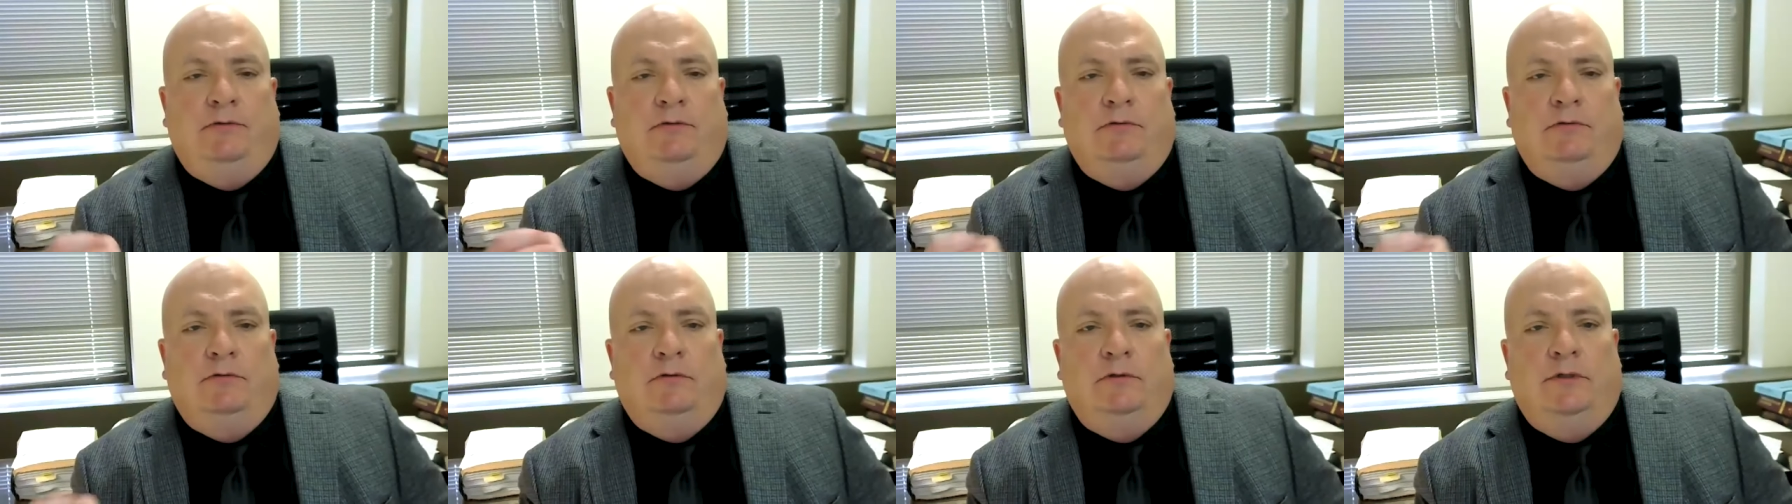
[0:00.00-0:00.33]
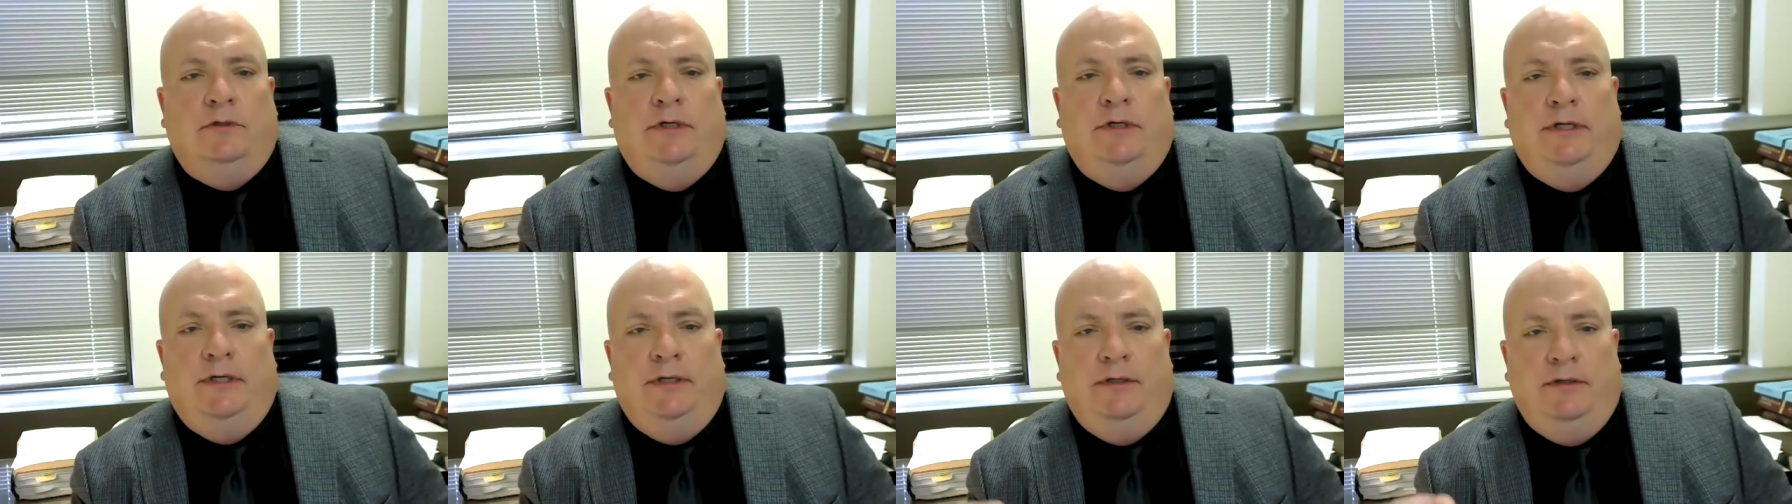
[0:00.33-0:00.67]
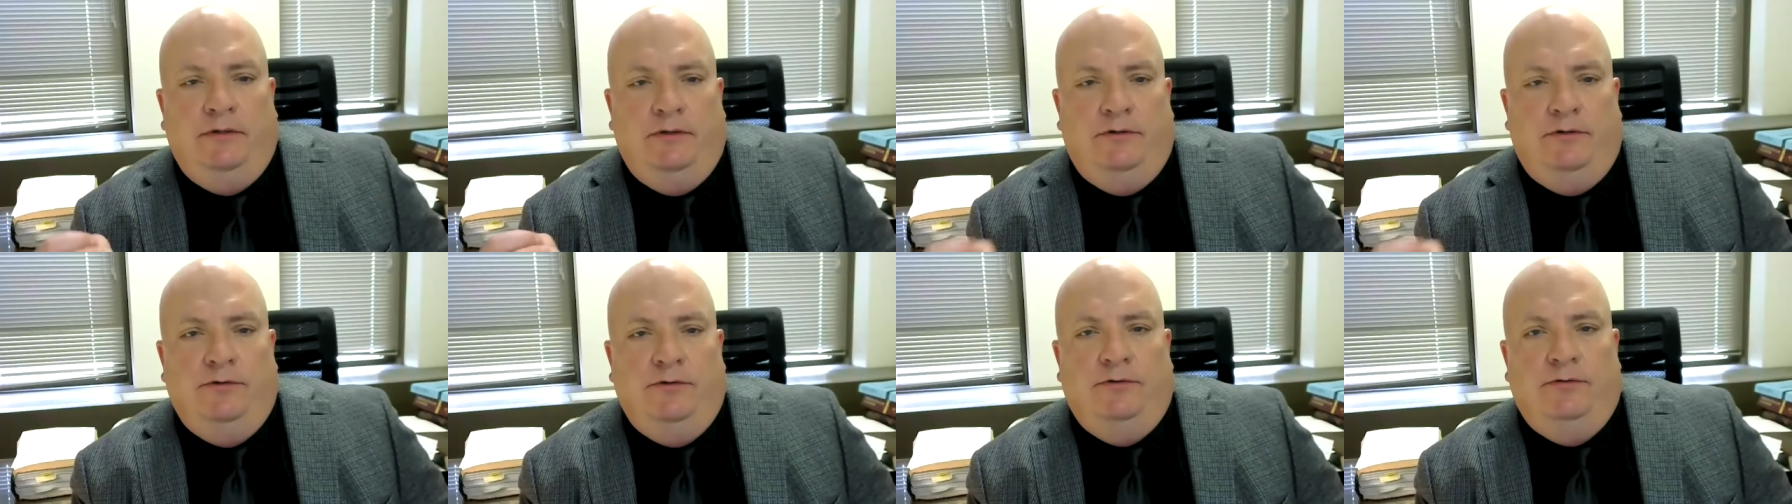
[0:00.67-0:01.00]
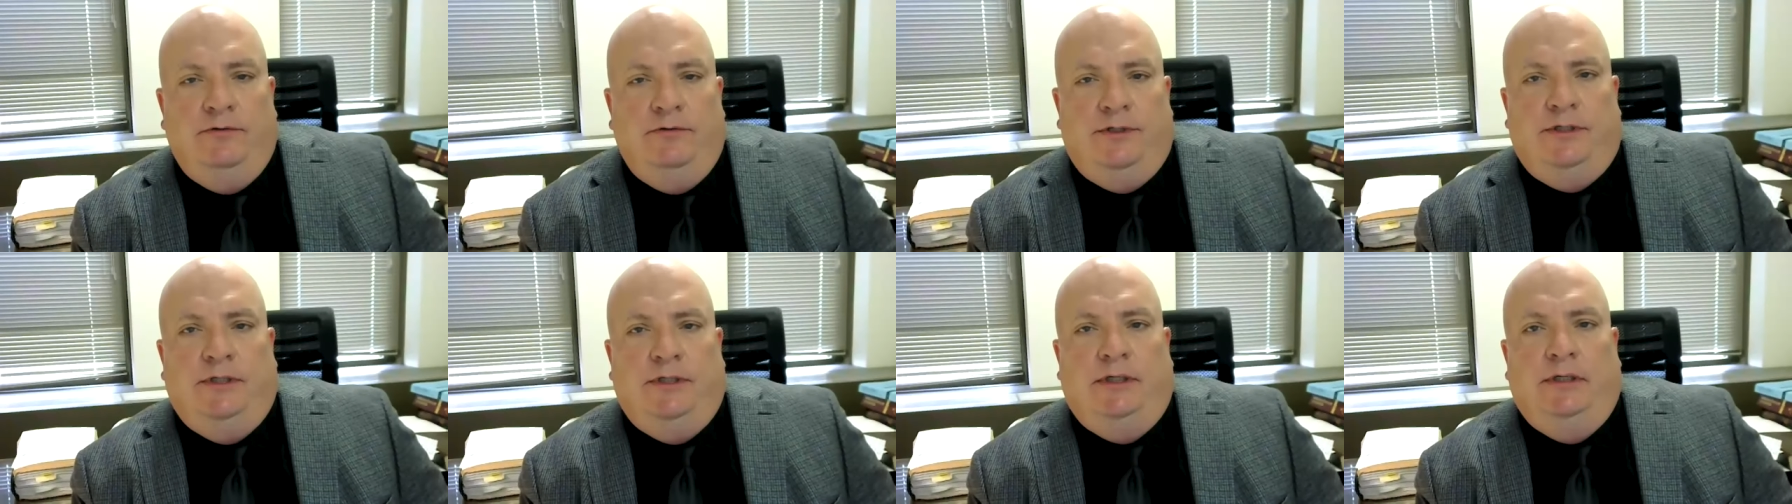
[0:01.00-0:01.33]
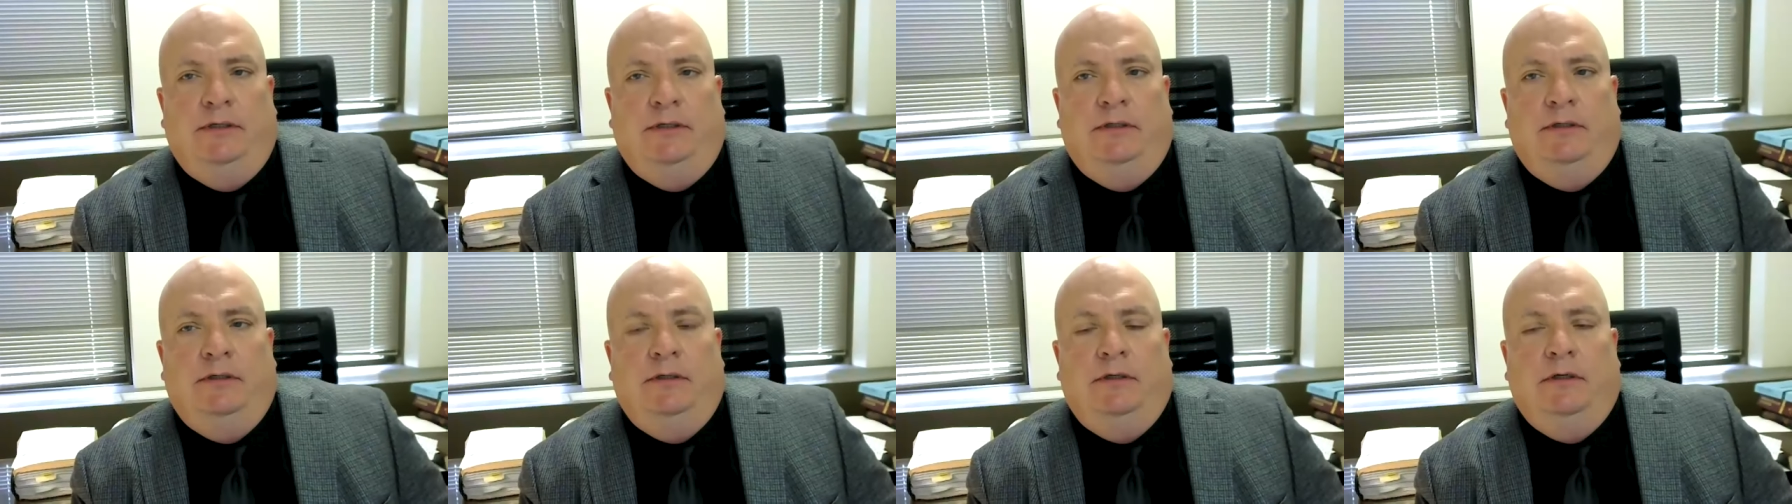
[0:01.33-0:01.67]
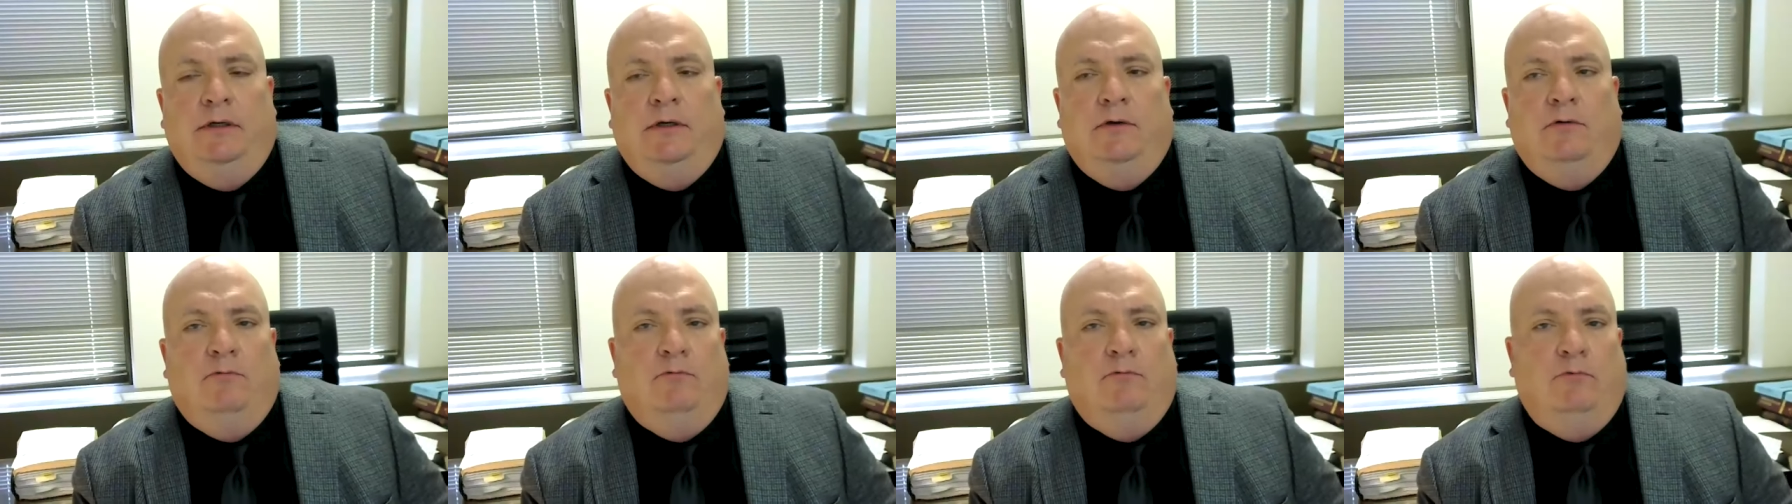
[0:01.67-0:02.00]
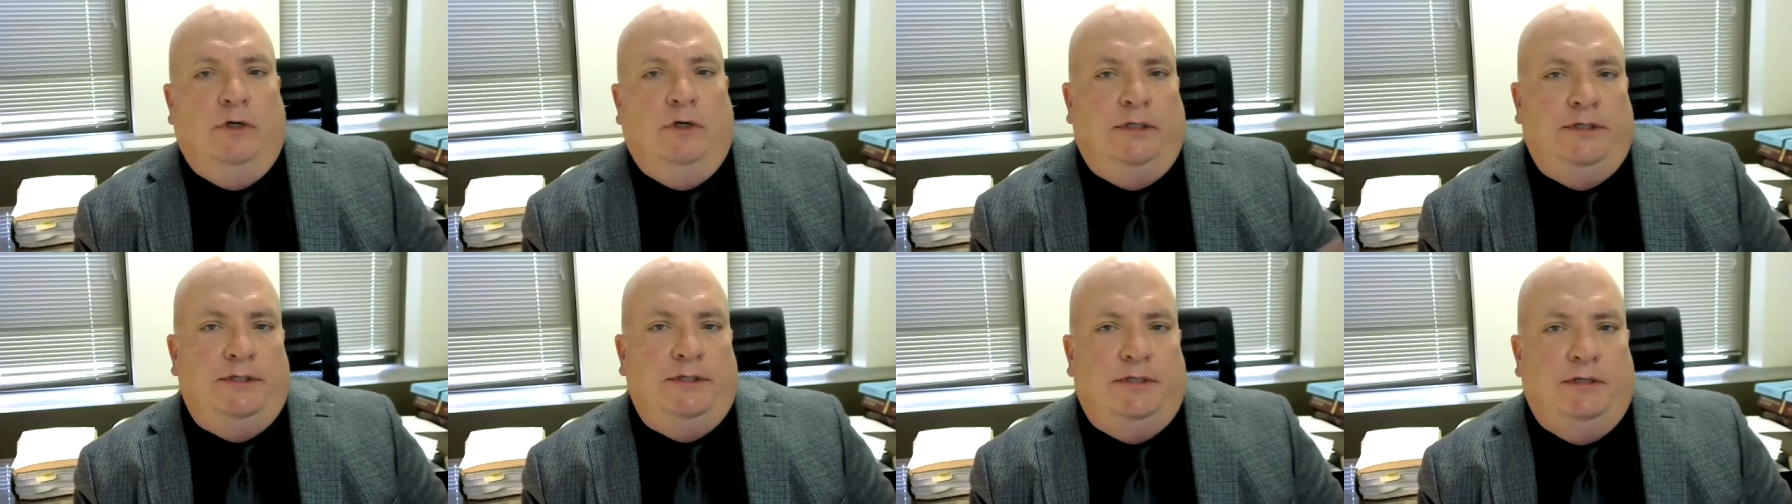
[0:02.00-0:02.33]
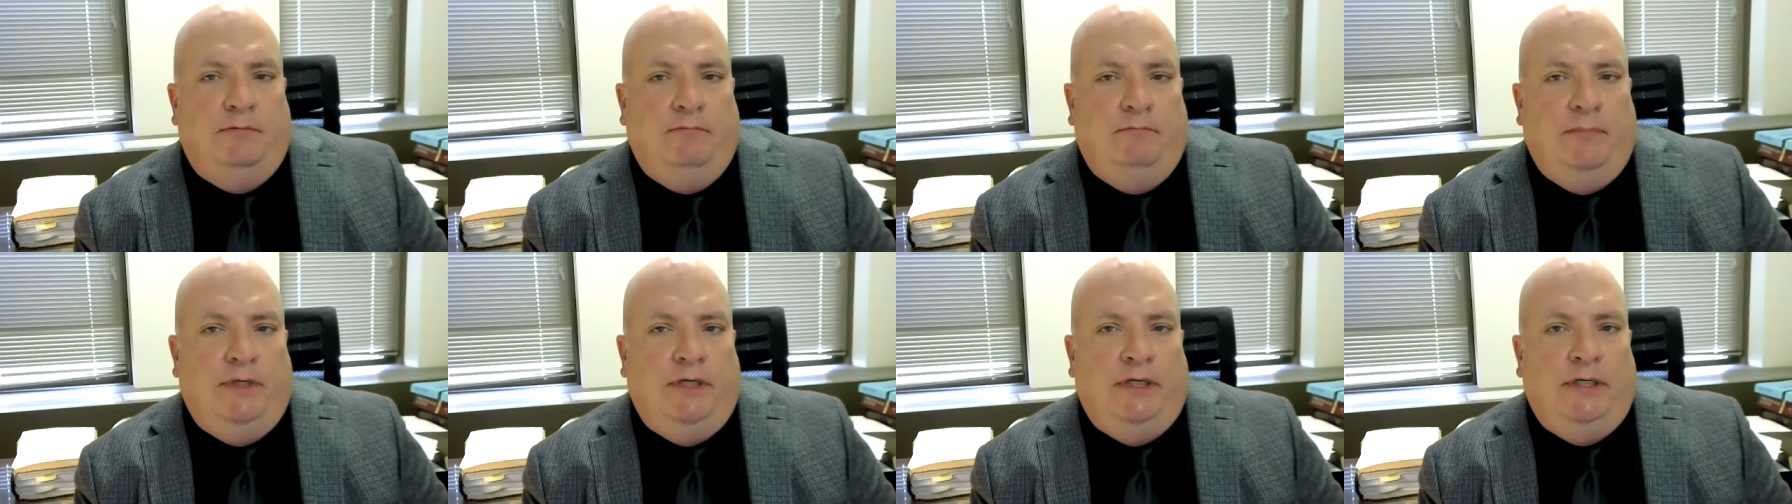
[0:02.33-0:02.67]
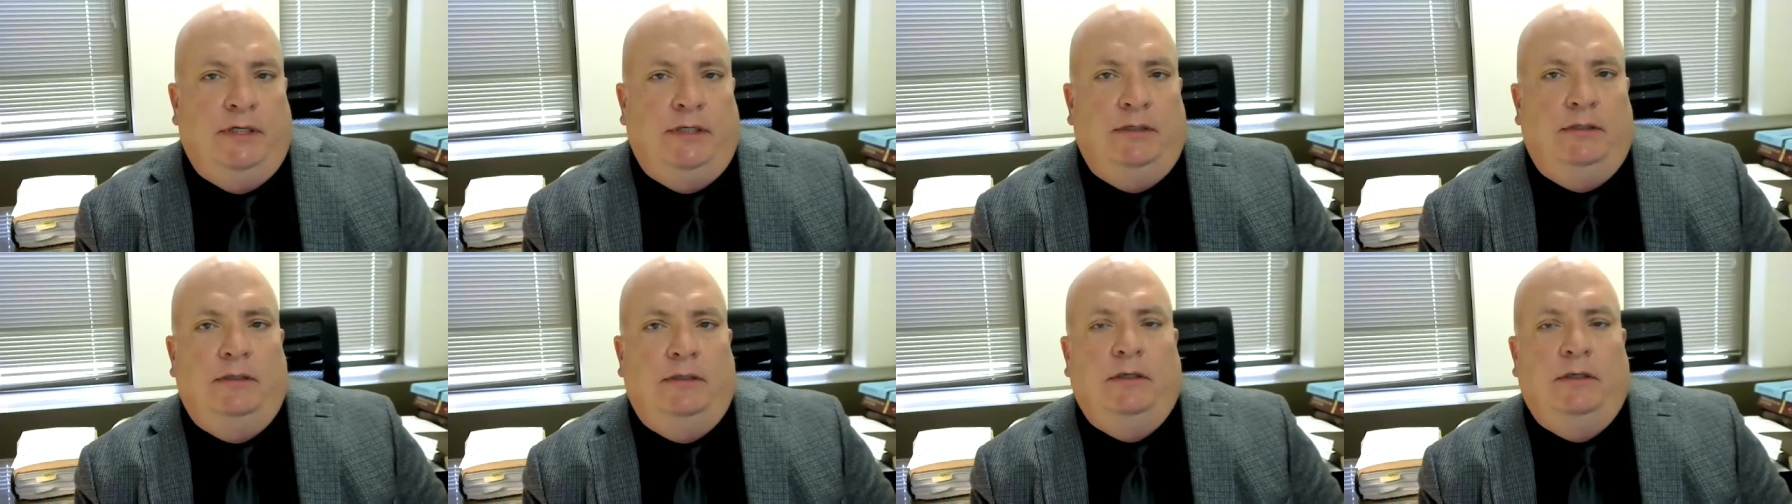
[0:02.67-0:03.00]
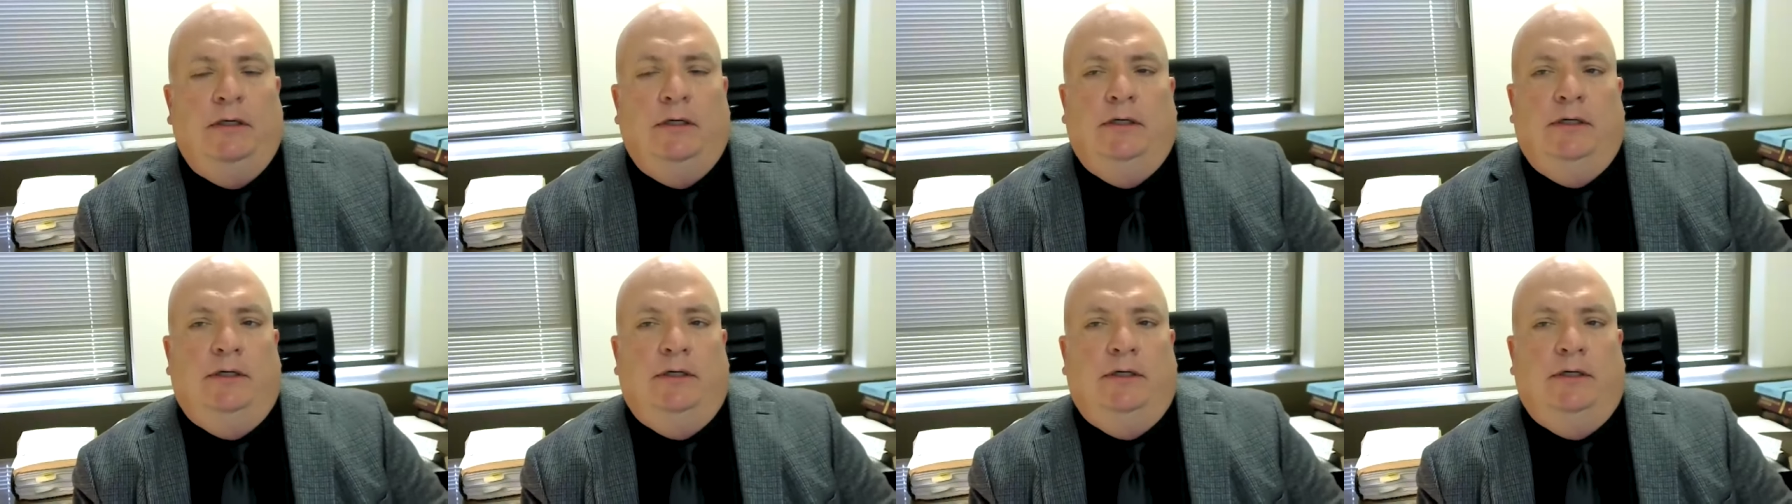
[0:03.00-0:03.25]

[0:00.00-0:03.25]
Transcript: or inducing, what does it mean?